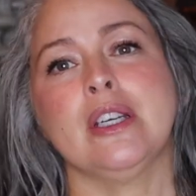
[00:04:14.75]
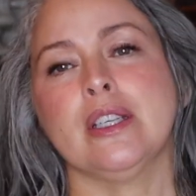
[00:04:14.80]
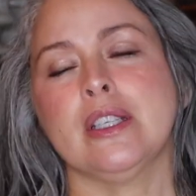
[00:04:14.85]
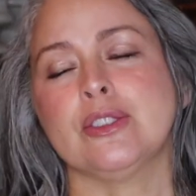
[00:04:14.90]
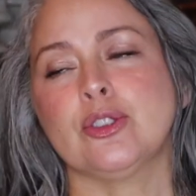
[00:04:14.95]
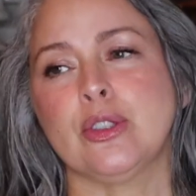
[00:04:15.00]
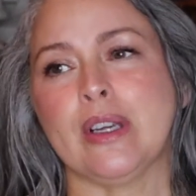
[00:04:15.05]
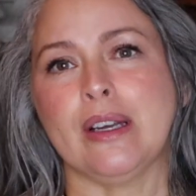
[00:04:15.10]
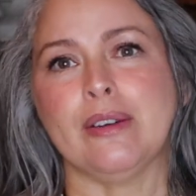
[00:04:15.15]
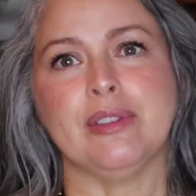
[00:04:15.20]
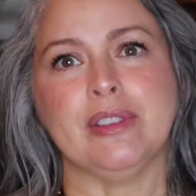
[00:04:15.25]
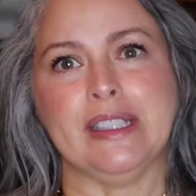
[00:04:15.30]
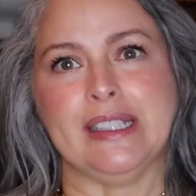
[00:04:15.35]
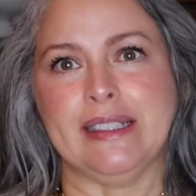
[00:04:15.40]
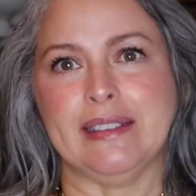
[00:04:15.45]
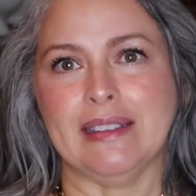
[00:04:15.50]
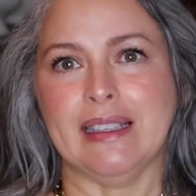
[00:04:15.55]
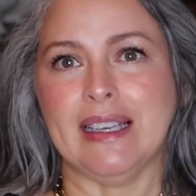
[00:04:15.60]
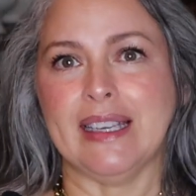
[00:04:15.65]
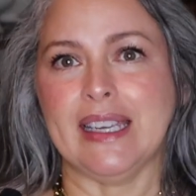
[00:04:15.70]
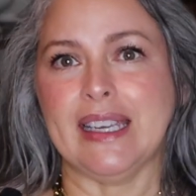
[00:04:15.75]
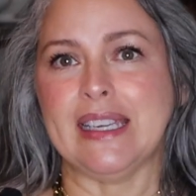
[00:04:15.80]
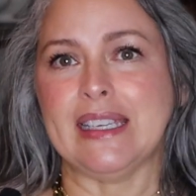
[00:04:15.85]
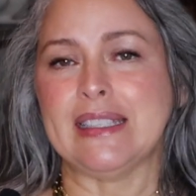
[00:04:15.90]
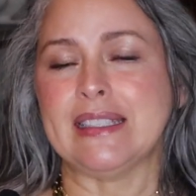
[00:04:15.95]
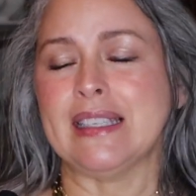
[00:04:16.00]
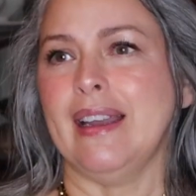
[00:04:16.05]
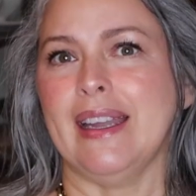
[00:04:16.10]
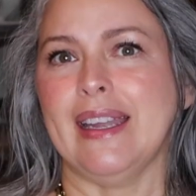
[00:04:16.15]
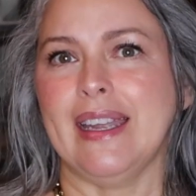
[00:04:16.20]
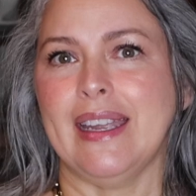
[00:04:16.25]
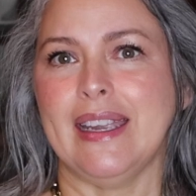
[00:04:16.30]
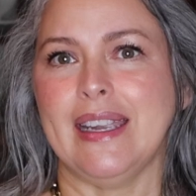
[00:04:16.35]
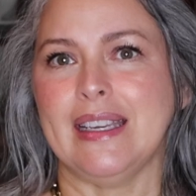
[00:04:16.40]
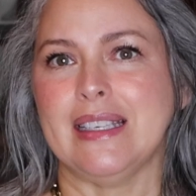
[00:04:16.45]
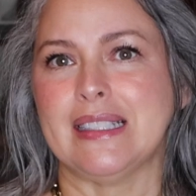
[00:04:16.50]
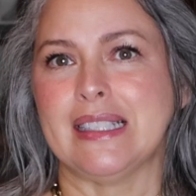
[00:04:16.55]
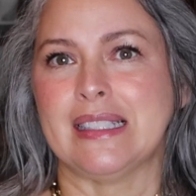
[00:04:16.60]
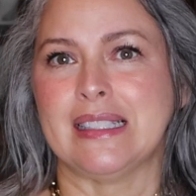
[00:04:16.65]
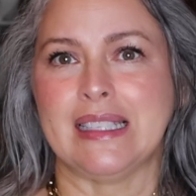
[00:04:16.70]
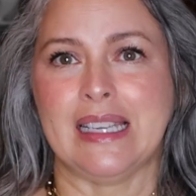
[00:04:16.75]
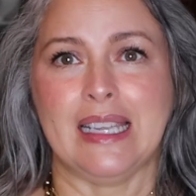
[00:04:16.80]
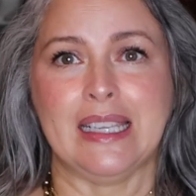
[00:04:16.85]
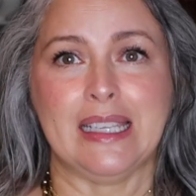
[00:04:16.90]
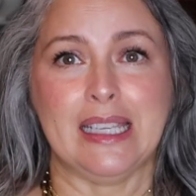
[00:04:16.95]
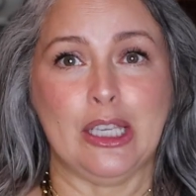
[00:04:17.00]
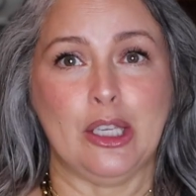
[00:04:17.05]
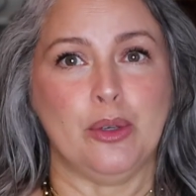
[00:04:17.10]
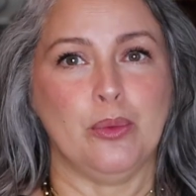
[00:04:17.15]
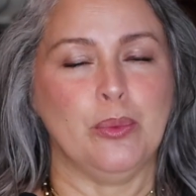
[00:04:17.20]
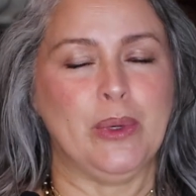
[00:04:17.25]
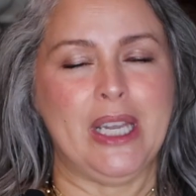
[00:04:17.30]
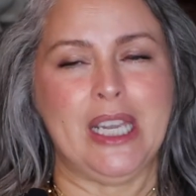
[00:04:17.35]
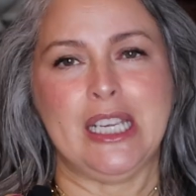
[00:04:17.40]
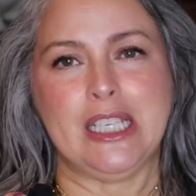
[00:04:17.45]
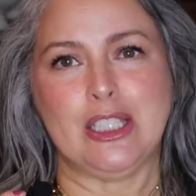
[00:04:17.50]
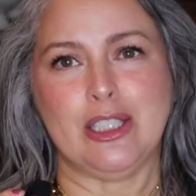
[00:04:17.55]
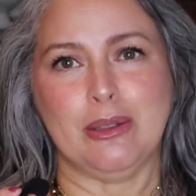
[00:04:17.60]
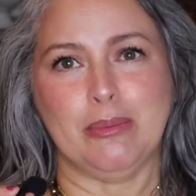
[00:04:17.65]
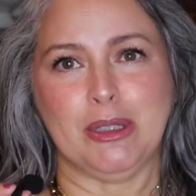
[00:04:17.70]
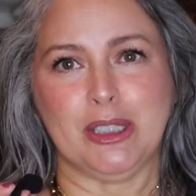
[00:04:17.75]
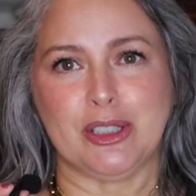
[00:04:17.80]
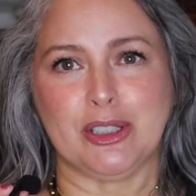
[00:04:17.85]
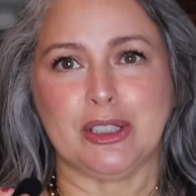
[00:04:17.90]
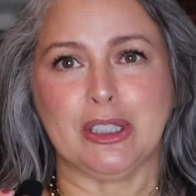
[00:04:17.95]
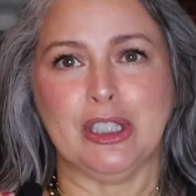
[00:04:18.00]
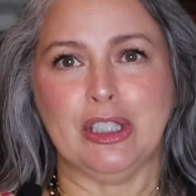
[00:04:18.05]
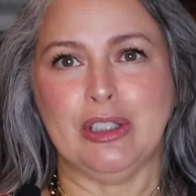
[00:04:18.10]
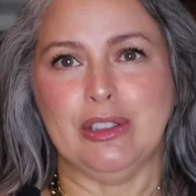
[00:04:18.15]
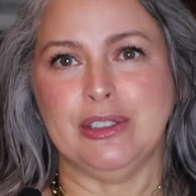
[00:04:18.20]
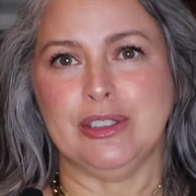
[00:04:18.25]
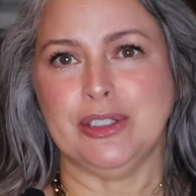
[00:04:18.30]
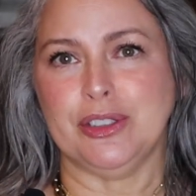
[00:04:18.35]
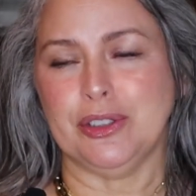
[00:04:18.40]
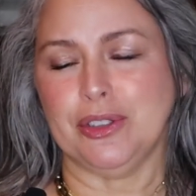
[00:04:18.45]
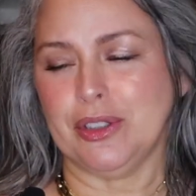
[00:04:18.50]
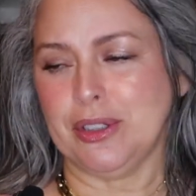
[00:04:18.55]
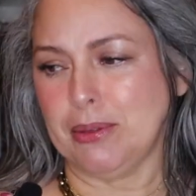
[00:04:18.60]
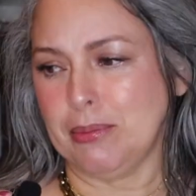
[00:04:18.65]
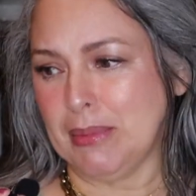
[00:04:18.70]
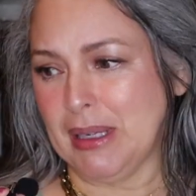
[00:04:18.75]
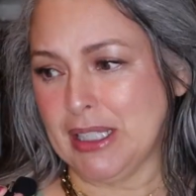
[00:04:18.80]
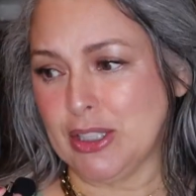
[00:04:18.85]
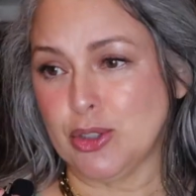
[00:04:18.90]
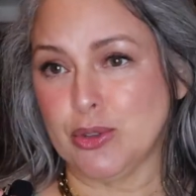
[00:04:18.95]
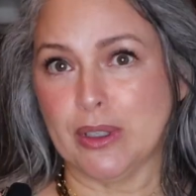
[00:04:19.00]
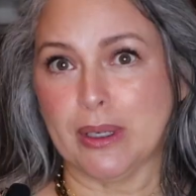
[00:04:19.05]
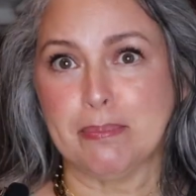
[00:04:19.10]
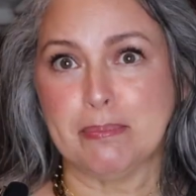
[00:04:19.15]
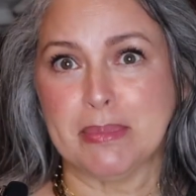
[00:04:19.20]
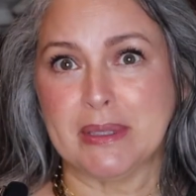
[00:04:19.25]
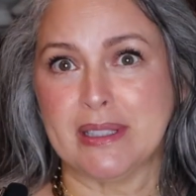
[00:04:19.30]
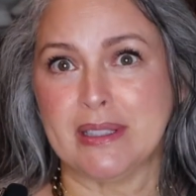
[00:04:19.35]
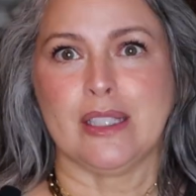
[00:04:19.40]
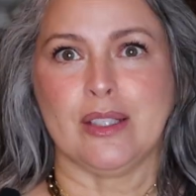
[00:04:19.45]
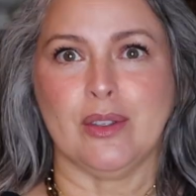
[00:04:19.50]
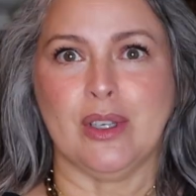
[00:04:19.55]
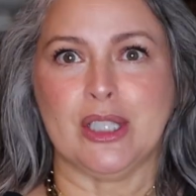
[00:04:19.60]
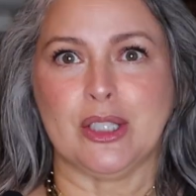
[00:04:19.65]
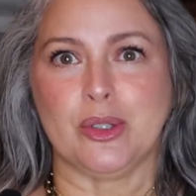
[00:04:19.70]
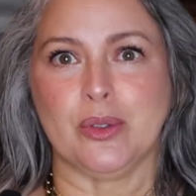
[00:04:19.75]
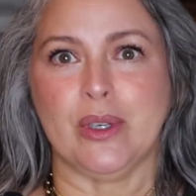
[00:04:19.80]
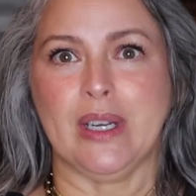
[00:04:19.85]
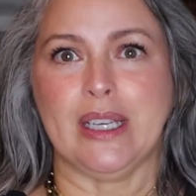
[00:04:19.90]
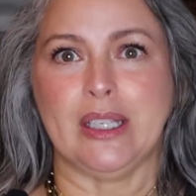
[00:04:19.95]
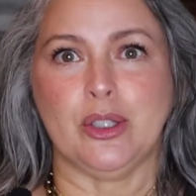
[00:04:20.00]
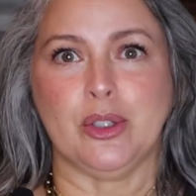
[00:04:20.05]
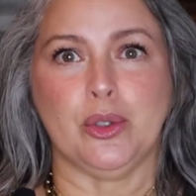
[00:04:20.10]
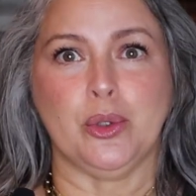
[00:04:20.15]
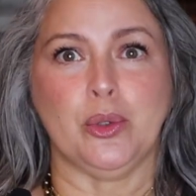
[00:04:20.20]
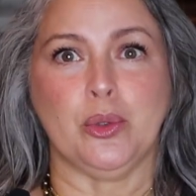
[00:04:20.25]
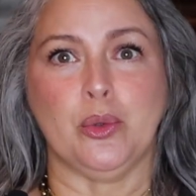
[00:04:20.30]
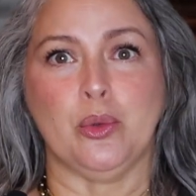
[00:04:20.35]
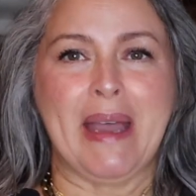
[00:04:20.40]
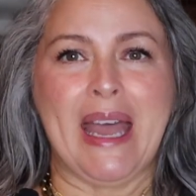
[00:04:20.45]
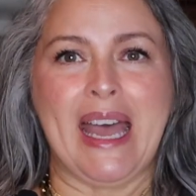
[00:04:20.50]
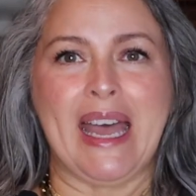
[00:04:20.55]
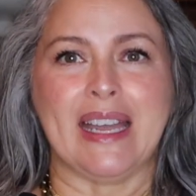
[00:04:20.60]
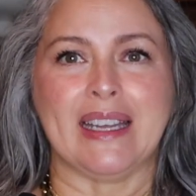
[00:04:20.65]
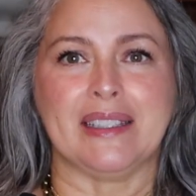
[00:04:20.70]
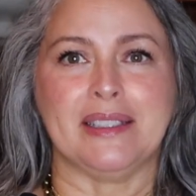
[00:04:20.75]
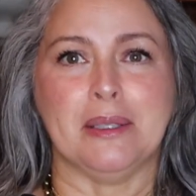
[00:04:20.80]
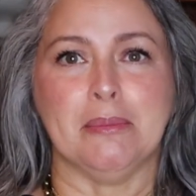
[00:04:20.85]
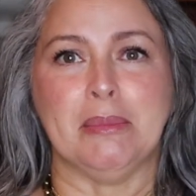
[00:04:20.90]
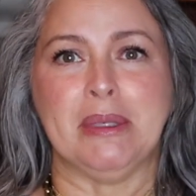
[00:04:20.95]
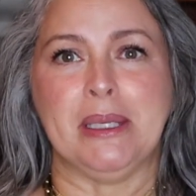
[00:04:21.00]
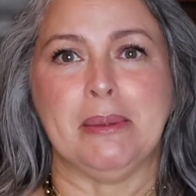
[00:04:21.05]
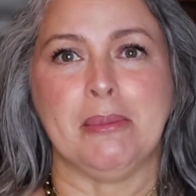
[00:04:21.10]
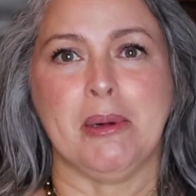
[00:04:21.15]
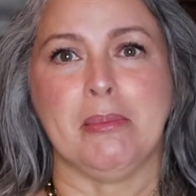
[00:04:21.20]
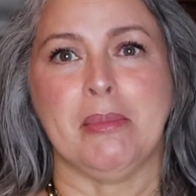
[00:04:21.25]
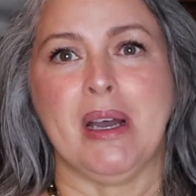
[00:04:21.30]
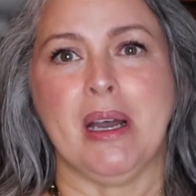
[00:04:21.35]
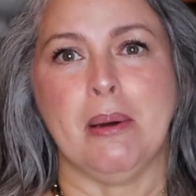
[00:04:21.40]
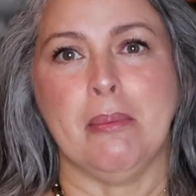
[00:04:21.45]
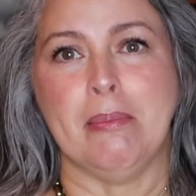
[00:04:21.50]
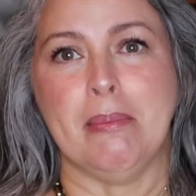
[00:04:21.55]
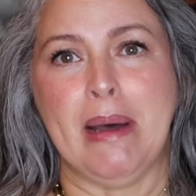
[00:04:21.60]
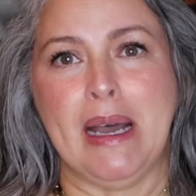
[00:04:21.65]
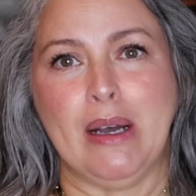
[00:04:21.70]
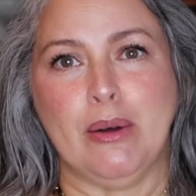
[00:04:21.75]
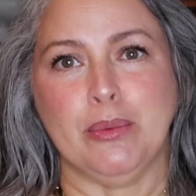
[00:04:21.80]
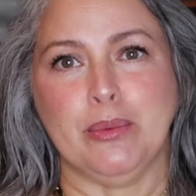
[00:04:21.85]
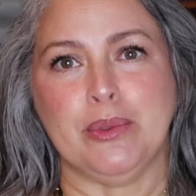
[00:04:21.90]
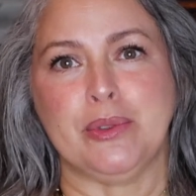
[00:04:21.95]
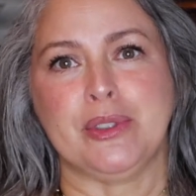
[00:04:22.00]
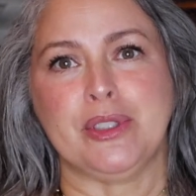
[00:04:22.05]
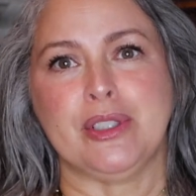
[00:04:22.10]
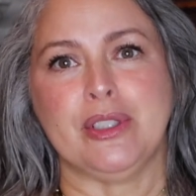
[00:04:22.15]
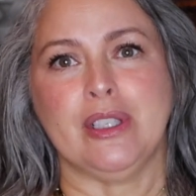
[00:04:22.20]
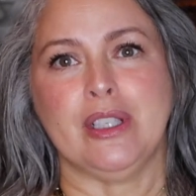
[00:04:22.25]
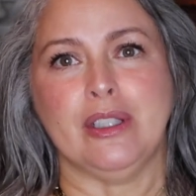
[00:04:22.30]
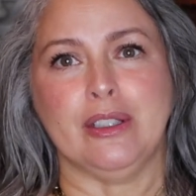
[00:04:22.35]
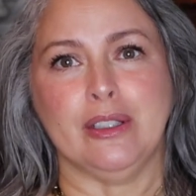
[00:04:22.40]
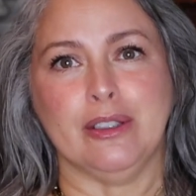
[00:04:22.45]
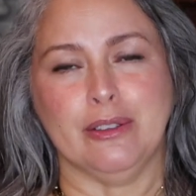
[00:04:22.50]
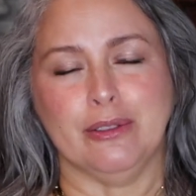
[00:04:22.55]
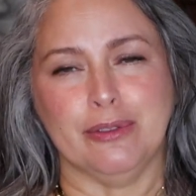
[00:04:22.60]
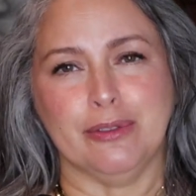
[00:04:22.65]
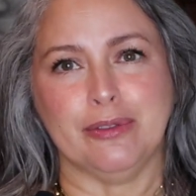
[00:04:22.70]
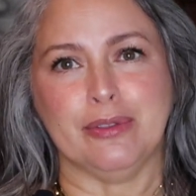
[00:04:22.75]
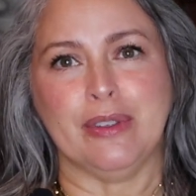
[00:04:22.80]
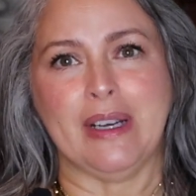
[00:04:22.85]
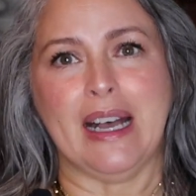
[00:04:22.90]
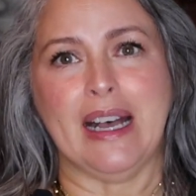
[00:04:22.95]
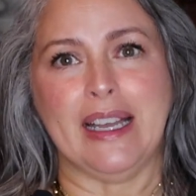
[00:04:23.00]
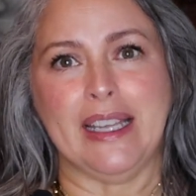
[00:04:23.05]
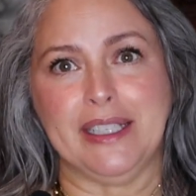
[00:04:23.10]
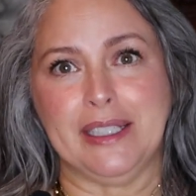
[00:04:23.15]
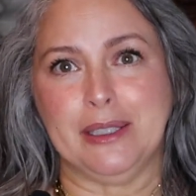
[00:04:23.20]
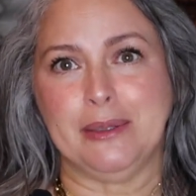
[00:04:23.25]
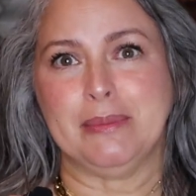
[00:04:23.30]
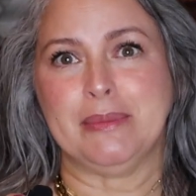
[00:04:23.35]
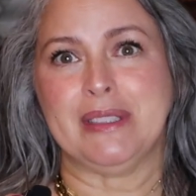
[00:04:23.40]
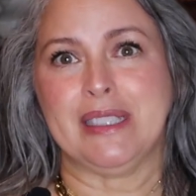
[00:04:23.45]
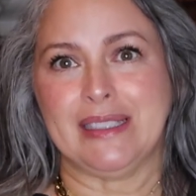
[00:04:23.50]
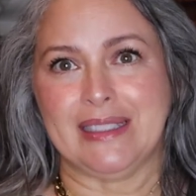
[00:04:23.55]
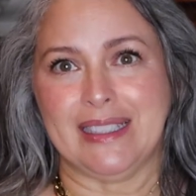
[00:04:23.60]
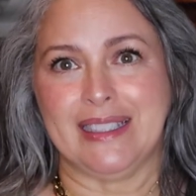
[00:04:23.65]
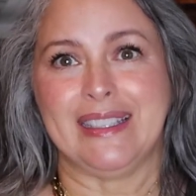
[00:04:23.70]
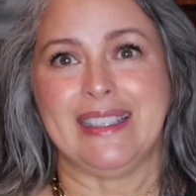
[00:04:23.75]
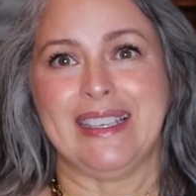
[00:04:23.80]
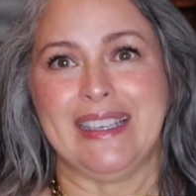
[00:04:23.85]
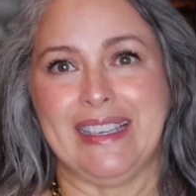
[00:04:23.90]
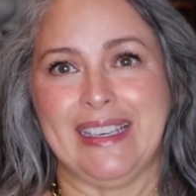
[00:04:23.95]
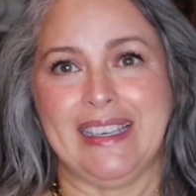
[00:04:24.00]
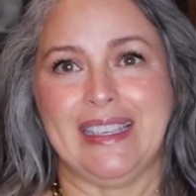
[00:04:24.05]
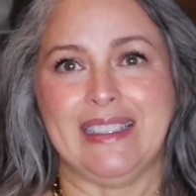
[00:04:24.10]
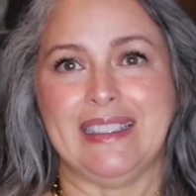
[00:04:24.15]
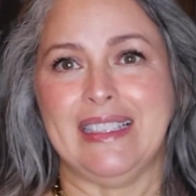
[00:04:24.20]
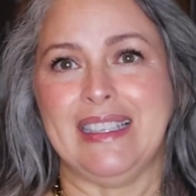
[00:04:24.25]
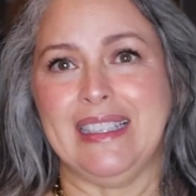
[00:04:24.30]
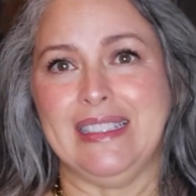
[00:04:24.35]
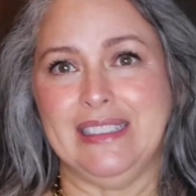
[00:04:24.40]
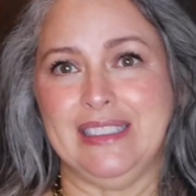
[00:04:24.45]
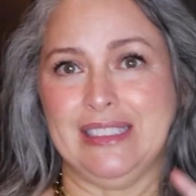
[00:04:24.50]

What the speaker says: traveling light. I hate taking way too much clothes during my trips, so I try to pack the minimum amount of items as I can and